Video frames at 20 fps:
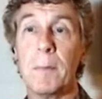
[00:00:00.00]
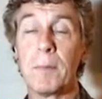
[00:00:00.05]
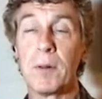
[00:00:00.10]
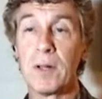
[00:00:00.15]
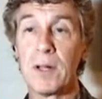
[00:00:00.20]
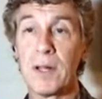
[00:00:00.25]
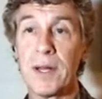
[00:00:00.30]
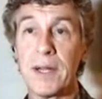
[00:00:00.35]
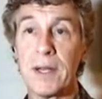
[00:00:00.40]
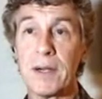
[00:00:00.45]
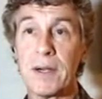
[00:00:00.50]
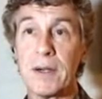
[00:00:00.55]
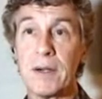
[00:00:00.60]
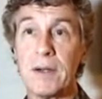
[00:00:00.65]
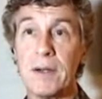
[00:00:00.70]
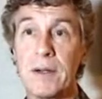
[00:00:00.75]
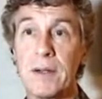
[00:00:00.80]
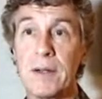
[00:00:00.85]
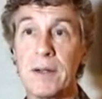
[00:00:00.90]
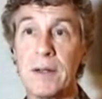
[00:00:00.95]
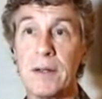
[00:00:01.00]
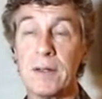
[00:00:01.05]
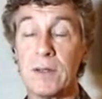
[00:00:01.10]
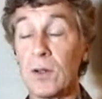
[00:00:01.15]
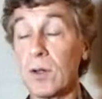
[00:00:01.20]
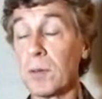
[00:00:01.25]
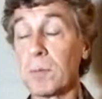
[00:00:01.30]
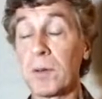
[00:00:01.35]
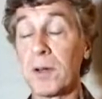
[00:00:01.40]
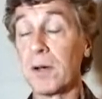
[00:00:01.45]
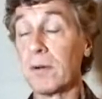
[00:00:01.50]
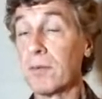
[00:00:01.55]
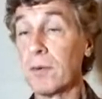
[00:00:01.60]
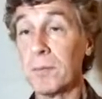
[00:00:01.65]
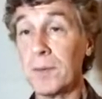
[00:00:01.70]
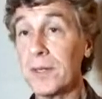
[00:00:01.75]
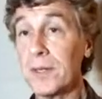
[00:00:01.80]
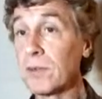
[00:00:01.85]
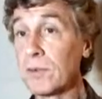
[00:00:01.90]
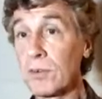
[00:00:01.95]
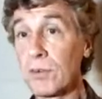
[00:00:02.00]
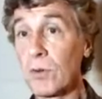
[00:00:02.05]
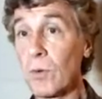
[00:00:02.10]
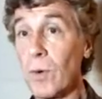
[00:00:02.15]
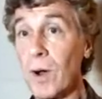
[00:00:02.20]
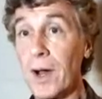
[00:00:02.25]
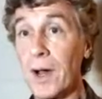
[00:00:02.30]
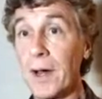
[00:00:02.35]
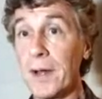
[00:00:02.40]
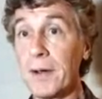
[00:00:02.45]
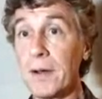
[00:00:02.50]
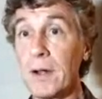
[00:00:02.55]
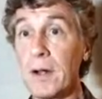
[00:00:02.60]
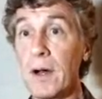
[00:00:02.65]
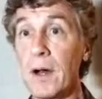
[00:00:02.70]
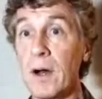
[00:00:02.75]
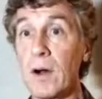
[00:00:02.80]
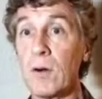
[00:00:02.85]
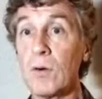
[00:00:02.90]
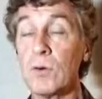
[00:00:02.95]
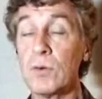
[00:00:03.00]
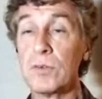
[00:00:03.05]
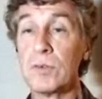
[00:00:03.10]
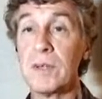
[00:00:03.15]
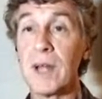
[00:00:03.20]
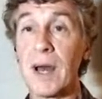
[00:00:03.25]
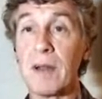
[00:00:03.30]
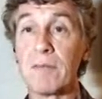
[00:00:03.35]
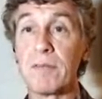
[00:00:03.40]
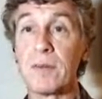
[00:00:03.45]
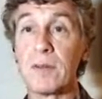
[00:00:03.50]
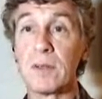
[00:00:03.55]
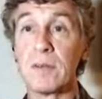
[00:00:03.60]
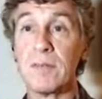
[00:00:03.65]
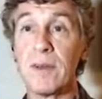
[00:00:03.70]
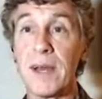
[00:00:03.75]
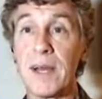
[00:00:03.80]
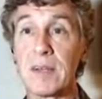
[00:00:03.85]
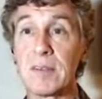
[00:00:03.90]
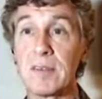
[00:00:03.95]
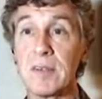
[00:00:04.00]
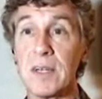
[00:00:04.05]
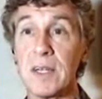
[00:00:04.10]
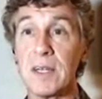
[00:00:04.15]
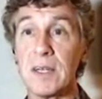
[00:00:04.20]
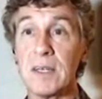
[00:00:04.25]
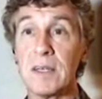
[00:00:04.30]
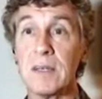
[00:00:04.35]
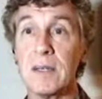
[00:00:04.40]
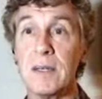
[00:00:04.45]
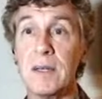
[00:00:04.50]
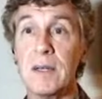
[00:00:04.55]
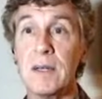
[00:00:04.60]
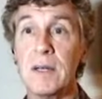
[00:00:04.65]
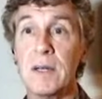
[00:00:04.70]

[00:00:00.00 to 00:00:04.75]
player, the only player from either squad who's not fully vaccinated.